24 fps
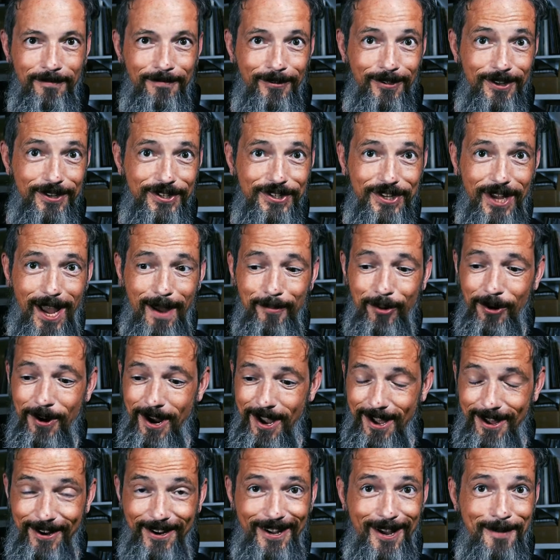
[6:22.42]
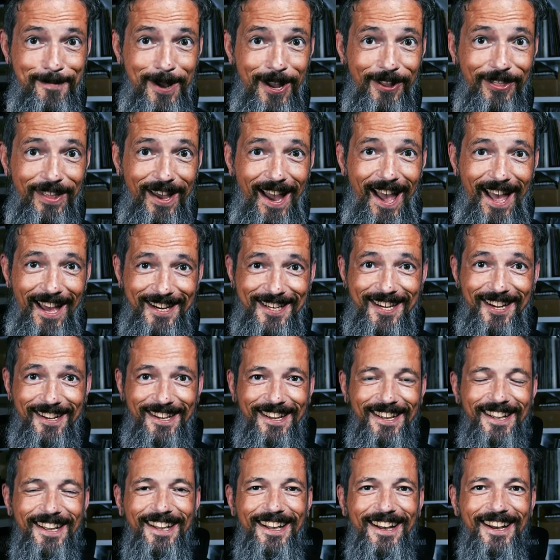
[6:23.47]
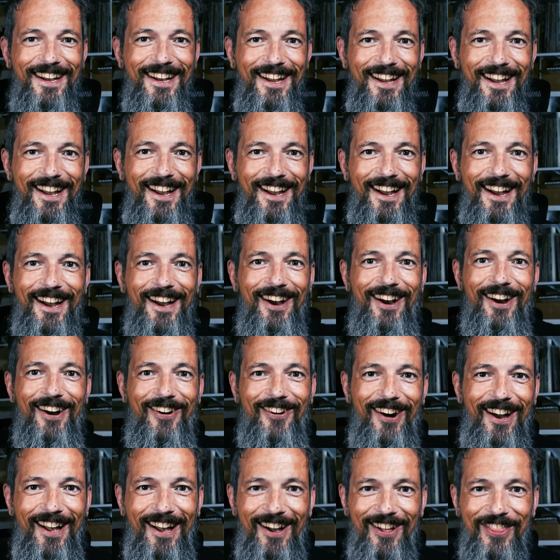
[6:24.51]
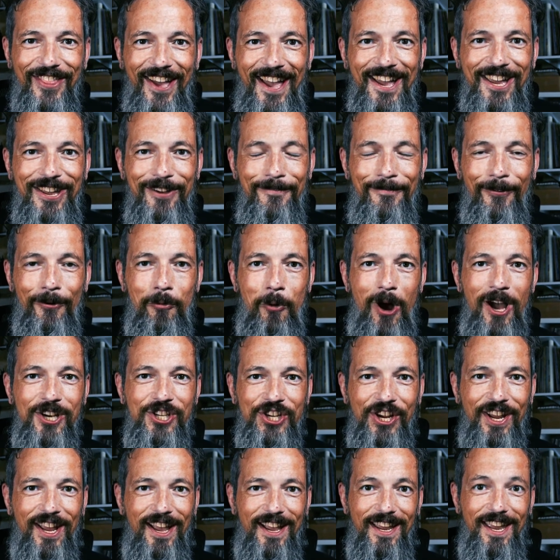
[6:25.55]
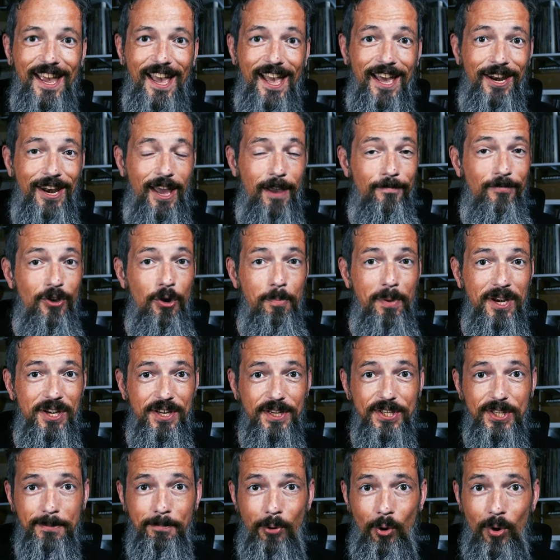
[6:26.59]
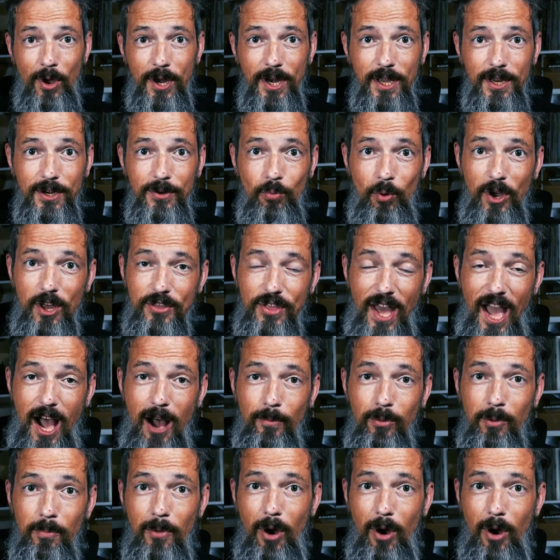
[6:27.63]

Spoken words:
for this time around. How about that? Well, thank you for watching again. Have you been disappointed with album